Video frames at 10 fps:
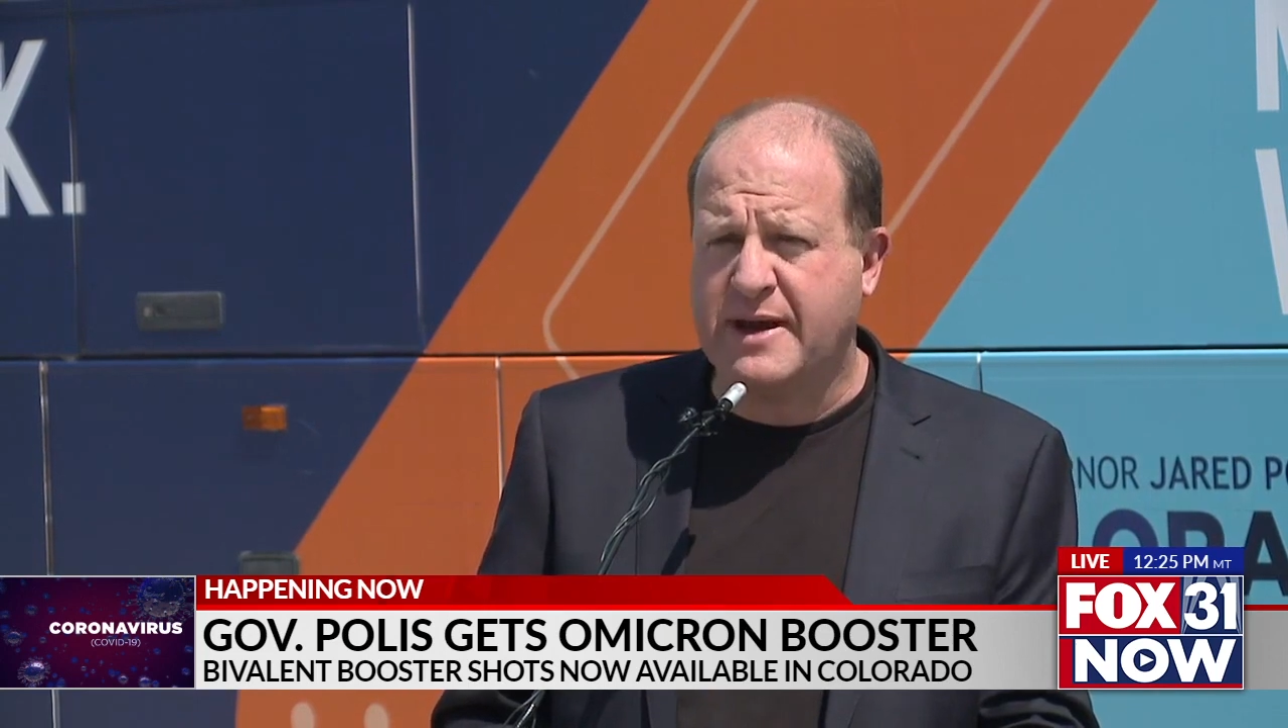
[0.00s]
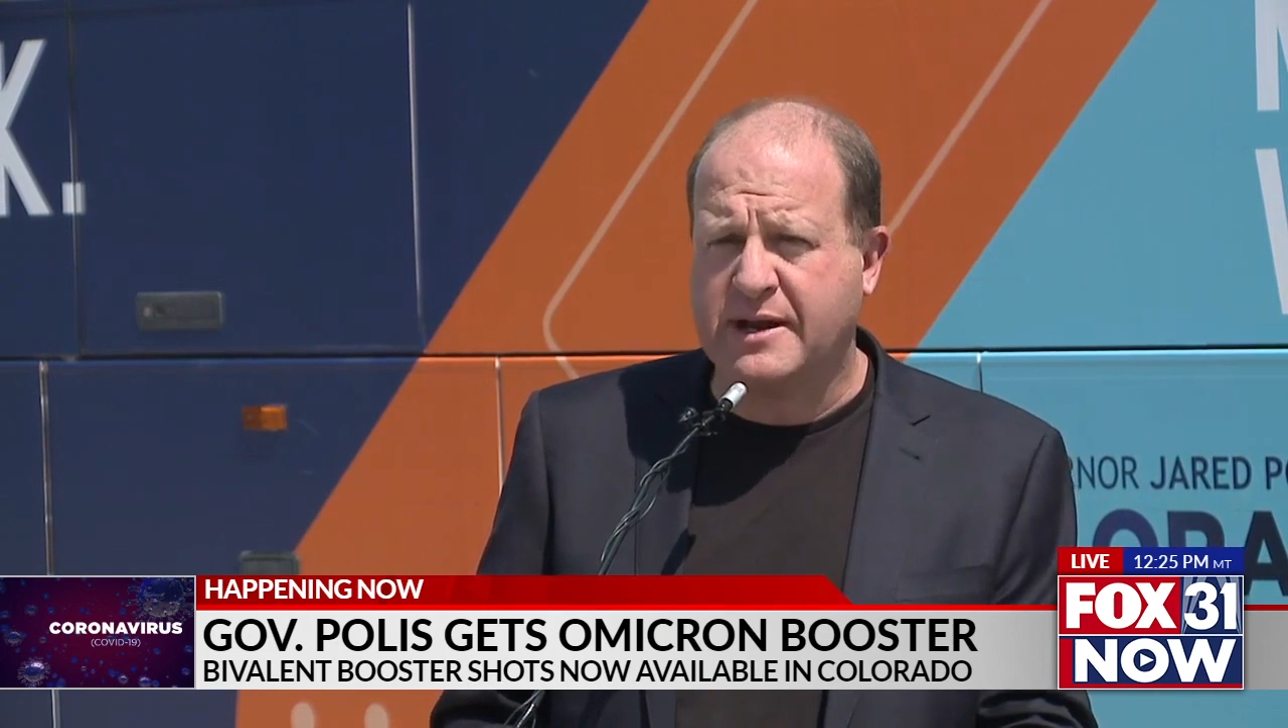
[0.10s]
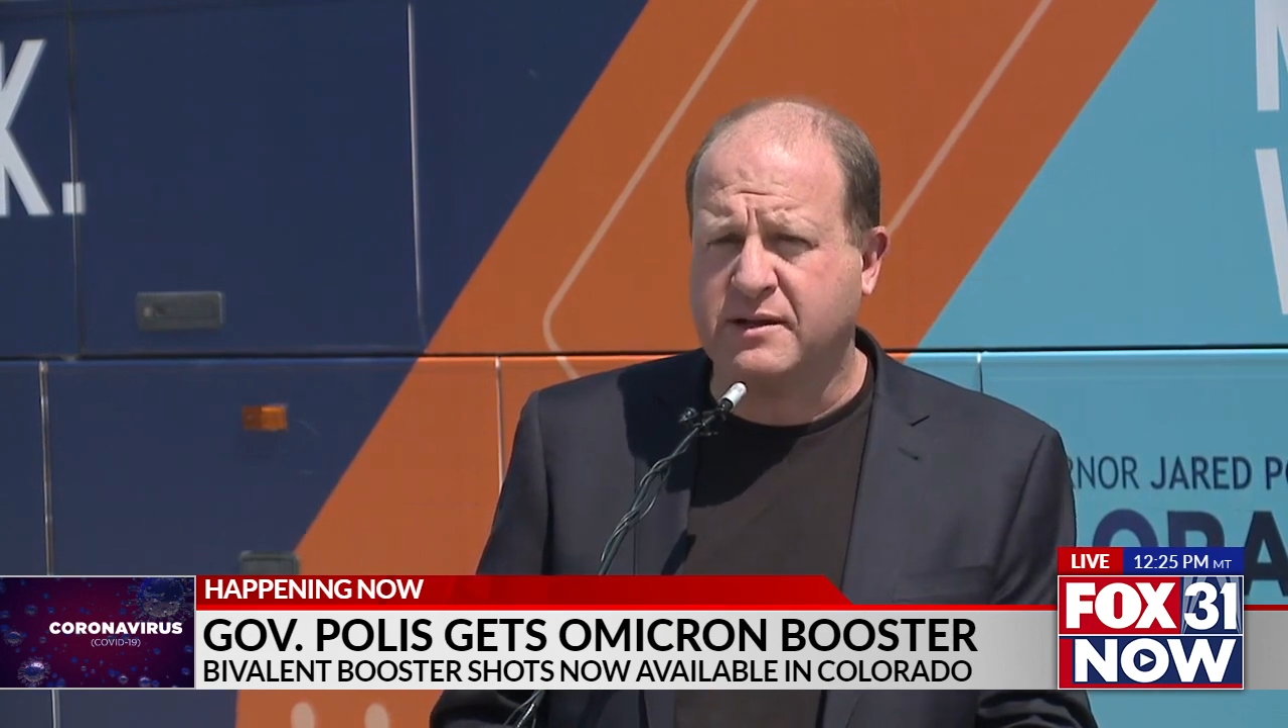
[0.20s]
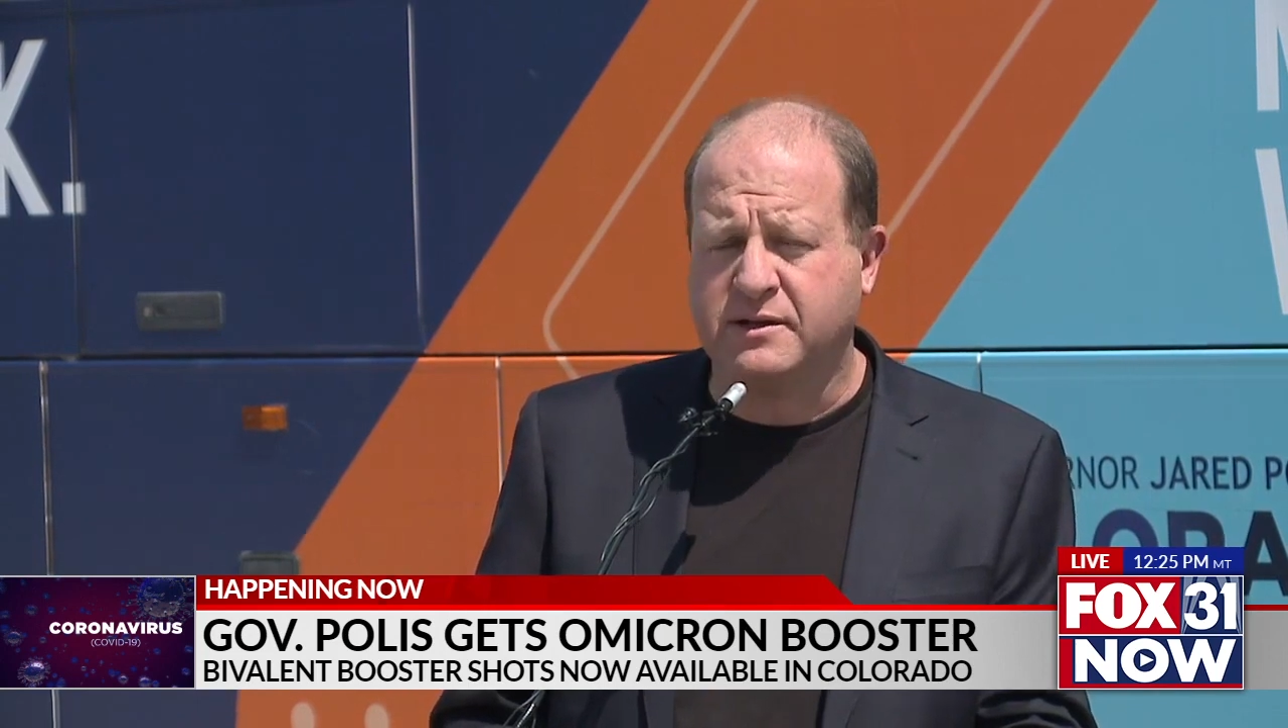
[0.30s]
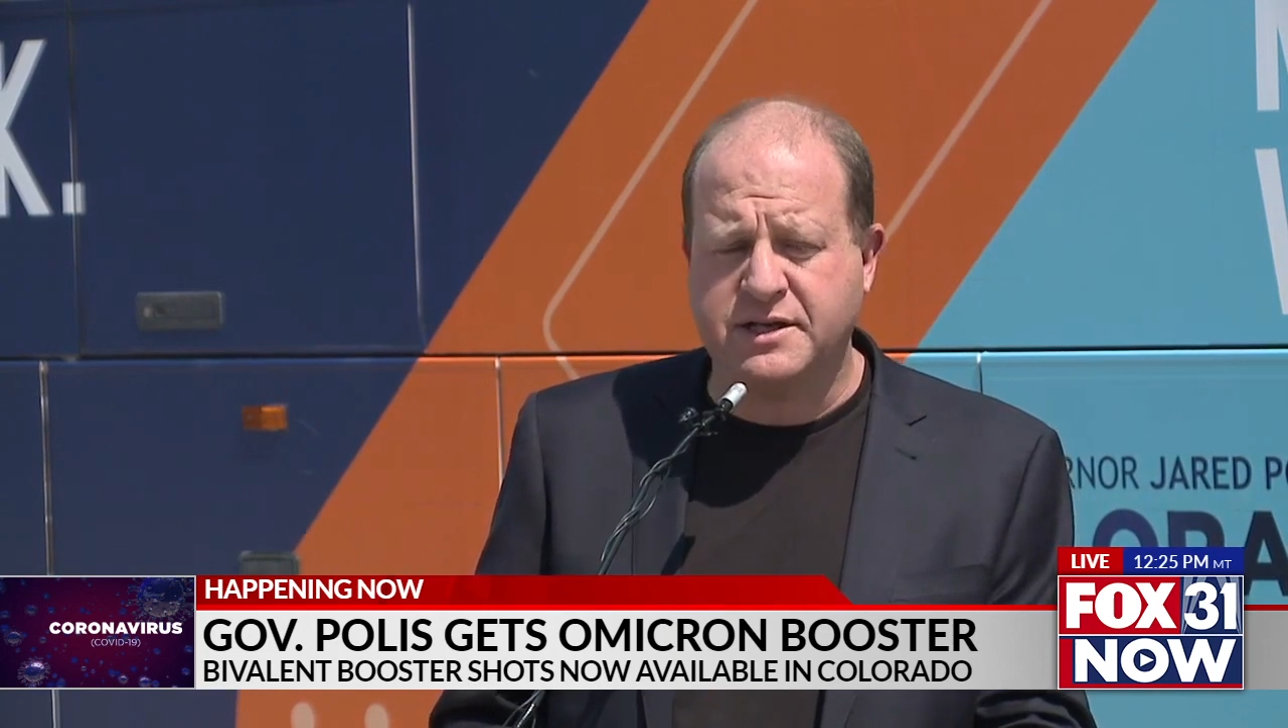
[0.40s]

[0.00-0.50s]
medical